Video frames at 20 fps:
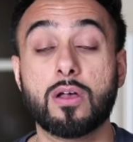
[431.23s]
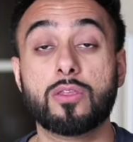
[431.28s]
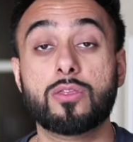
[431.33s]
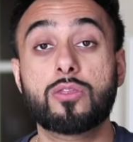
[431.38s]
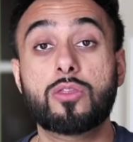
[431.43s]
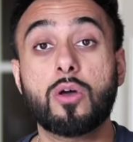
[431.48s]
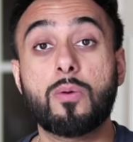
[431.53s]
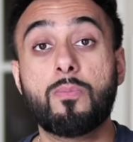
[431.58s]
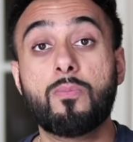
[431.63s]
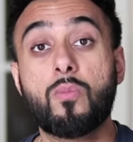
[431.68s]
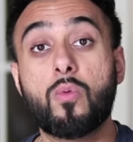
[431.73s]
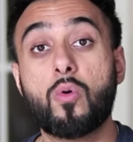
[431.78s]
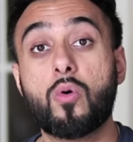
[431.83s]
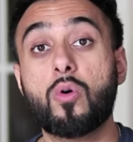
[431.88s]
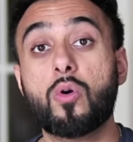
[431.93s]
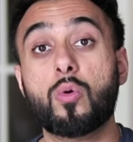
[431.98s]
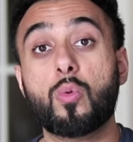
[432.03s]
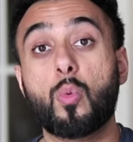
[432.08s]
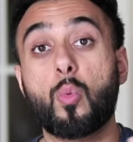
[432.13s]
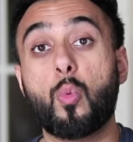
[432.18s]
the
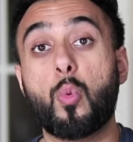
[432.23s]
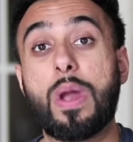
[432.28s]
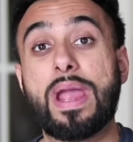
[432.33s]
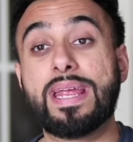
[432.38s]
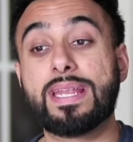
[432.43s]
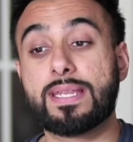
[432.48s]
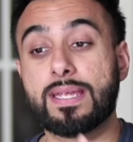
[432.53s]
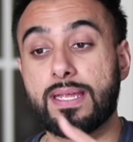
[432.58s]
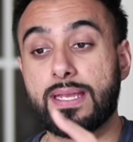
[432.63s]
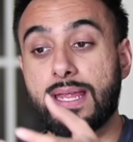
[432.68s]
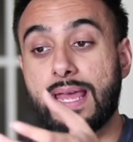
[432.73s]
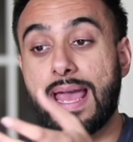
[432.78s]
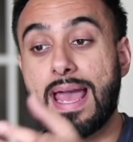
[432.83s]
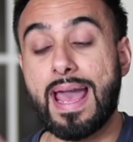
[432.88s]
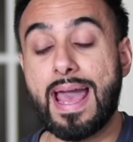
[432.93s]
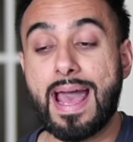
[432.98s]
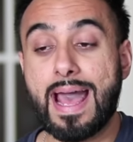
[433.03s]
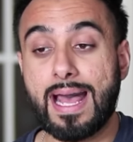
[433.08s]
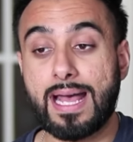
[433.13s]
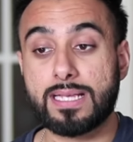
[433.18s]
more weight it
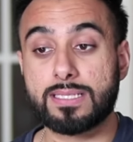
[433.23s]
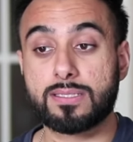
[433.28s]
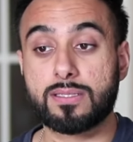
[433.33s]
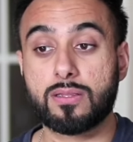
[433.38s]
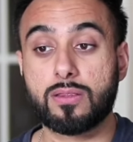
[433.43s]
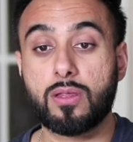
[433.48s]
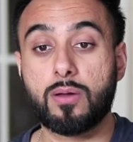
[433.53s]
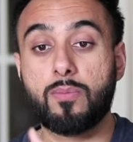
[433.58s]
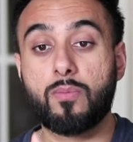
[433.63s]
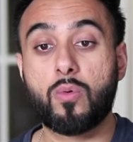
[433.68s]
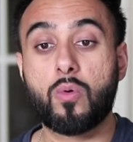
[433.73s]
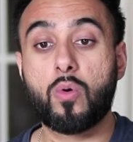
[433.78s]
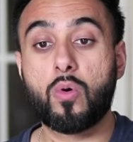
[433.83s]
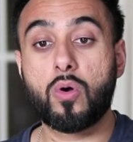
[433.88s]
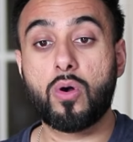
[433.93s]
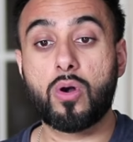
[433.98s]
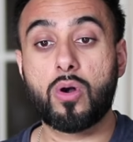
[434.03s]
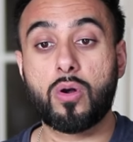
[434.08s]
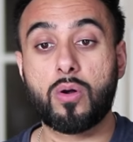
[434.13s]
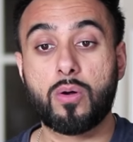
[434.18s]
has, the
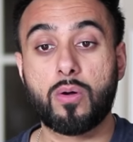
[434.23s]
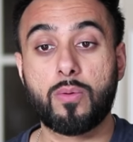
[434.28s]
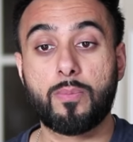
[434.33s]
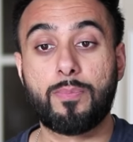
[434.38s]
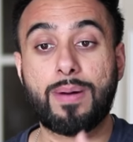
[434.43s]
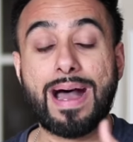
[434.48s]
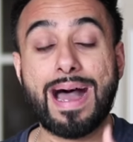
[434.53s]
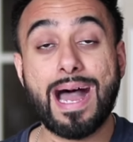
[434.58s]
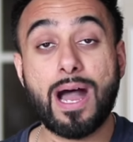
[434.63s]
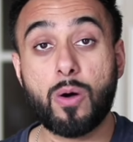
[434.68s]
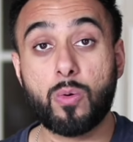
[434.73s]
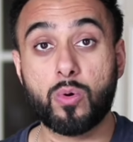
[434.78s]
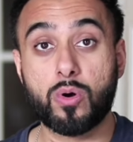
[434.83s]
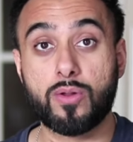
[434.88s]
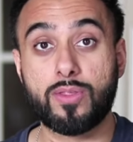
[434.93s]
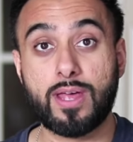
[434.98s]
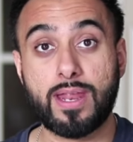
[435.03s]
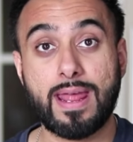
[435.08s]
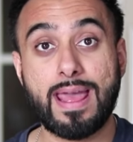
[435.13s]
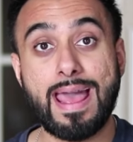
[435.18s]
more
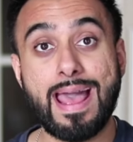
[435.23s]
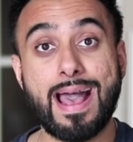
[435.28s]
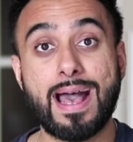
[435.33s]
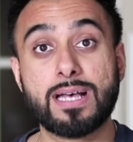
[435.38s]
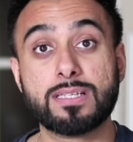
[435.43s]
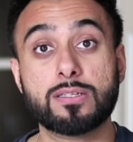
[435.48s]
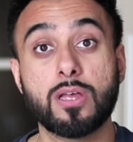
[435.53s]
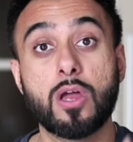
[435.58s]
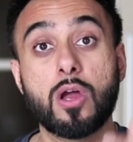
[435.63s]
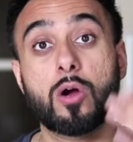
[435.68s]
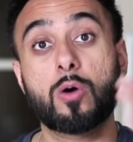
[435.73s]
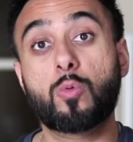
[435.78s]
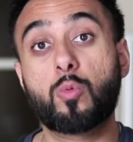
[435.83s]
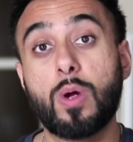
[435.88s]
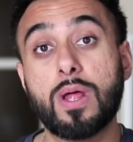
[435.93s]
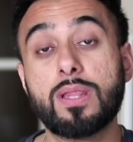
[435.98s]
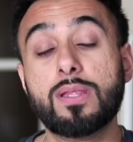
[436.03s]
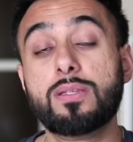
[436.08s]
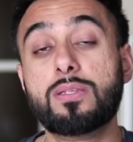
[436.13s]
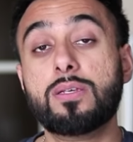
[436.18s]
power that it has
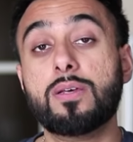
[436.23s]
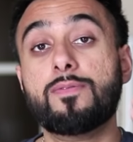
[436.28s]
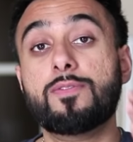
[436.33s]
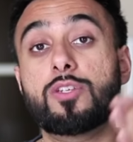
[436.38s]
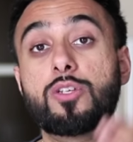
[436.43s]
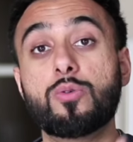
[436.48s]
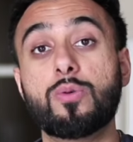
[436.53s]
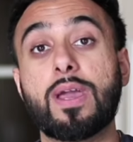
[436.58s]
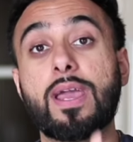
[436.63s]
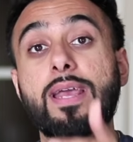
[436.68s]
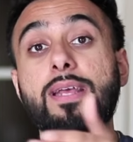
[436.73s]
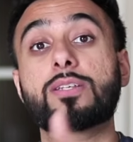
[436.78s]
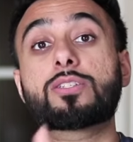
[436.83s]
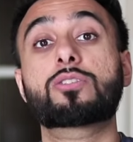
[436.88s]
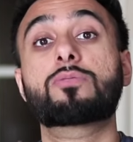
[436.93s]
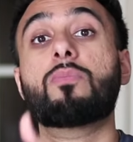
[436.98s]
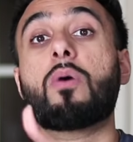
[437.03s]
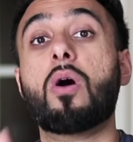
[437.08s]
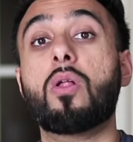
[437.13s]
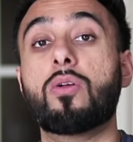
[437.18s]
relative to a
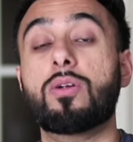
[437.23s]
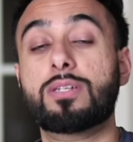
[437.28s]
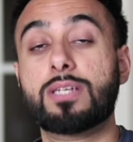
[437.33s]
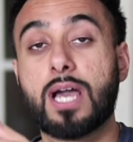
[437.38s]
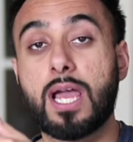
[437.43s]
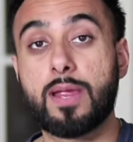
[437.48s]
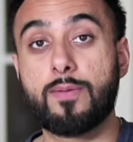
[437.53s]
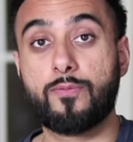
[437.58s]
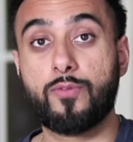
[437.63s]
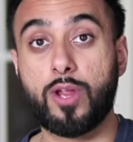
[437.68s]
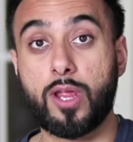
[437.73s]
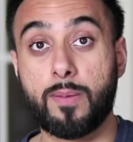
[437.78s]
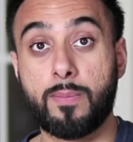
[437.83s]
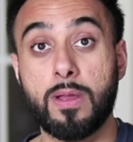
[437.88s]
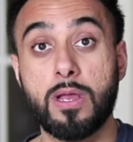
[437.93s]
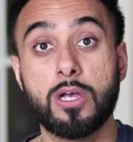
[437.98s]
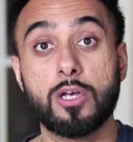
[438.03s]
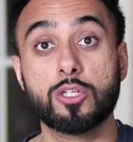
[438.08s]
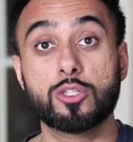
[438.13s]
smaller time frame.